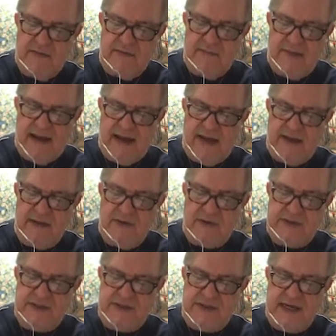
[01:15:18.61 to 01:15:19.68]
minus
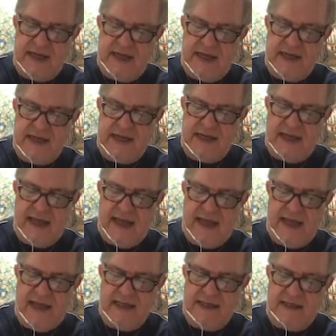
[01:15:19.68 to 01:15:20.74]

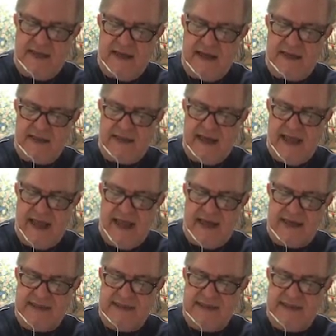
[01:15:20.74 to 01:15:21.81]
jk dot
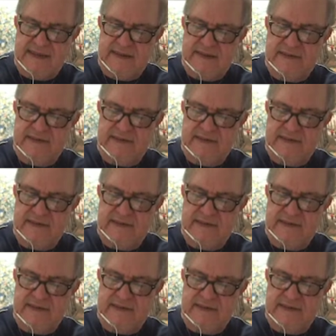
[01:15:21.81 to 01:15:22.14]
x?